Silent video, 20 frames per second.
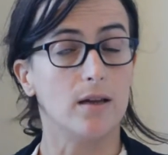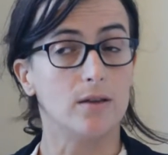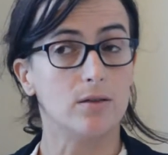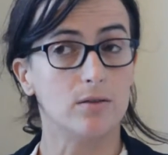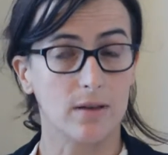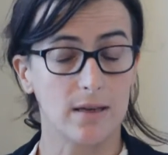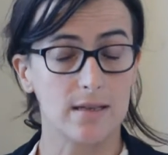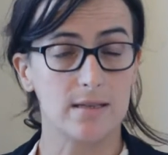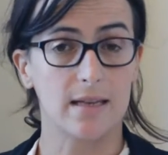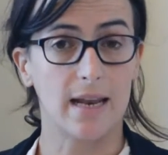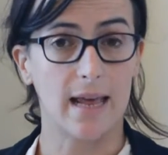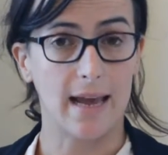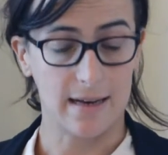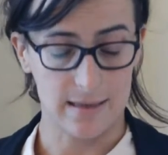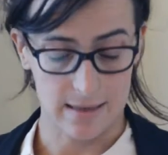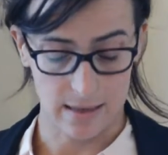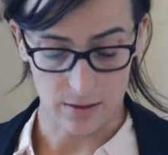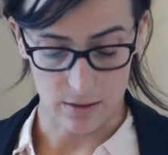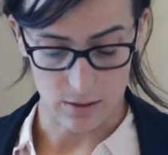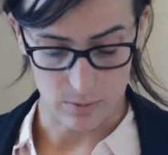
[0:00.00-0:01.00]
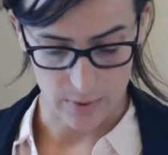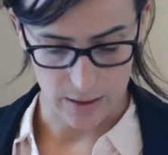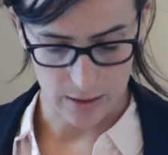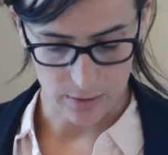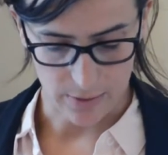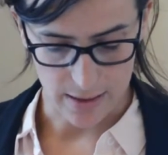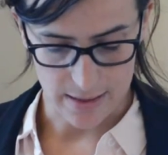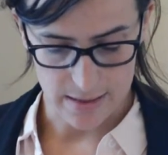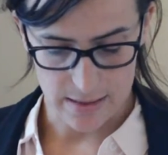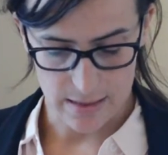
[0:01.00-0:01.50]
2008 economic
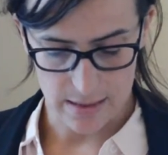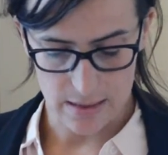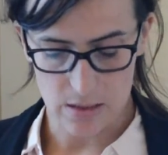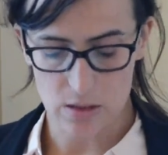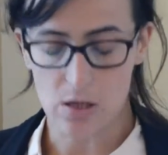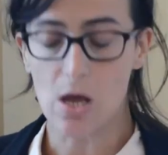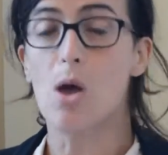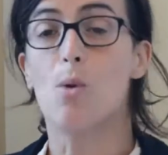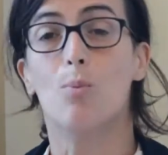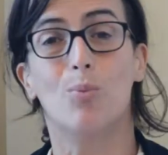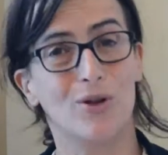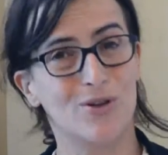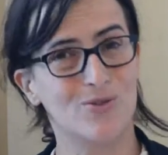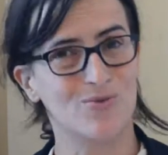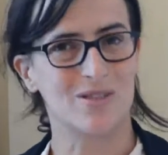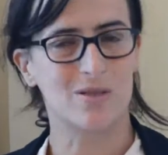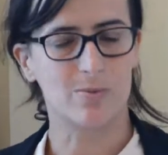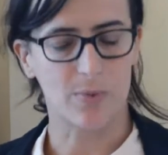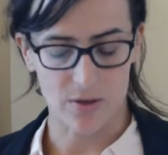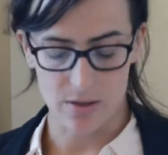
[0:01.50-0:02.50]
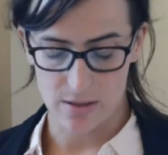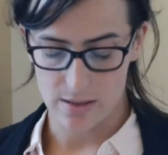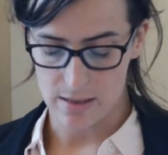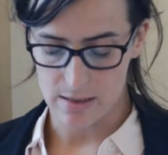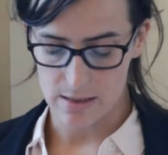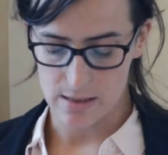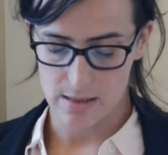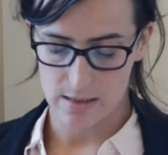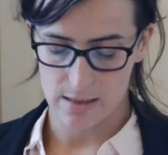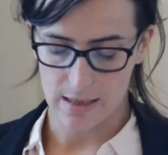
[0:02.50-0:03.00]
crisis, but
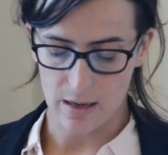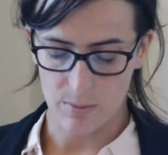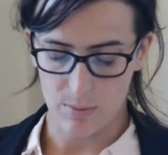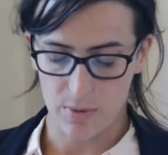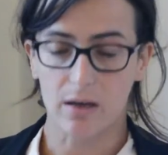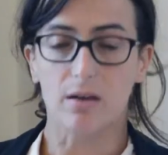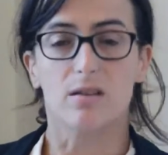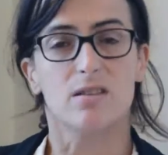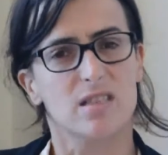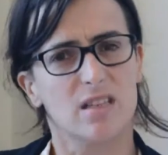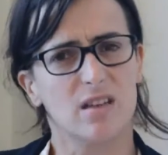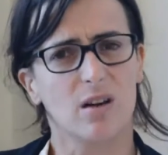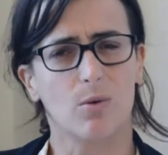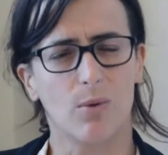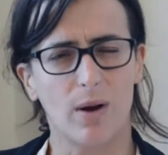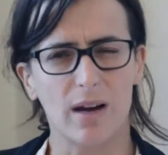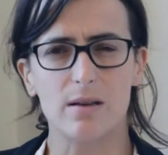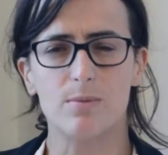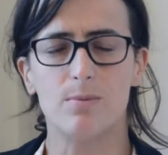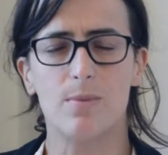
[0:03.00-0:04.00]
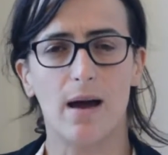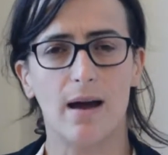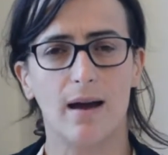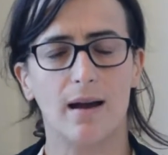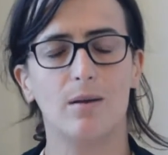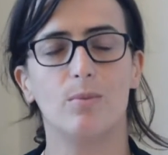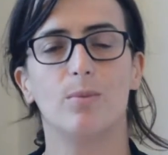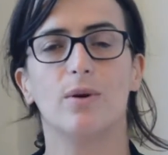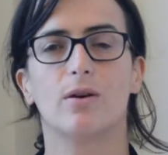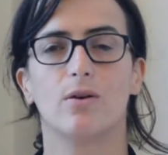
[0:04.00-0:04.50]
responses can be considered quite
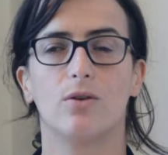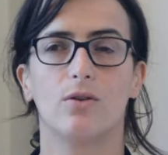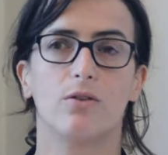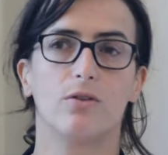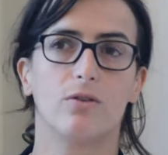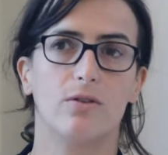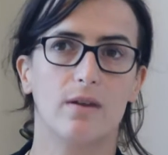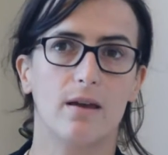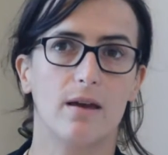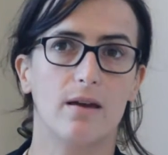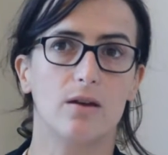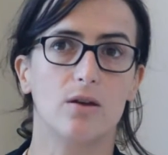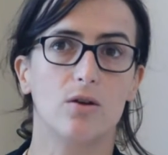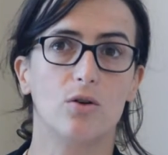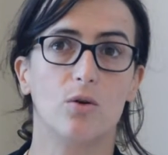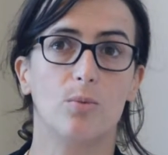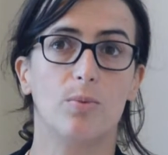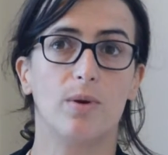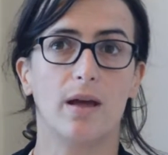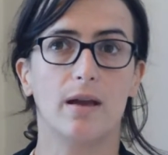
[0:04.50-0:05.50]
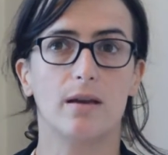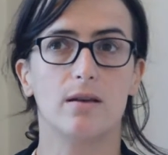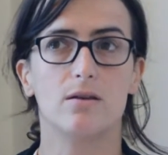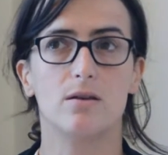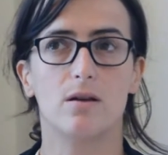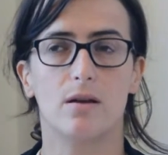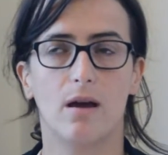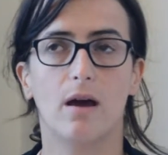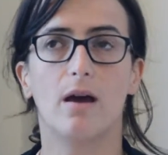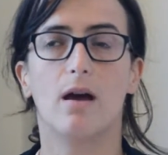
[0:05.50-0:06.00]
mild because the
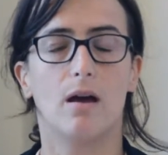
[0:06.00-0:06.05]
European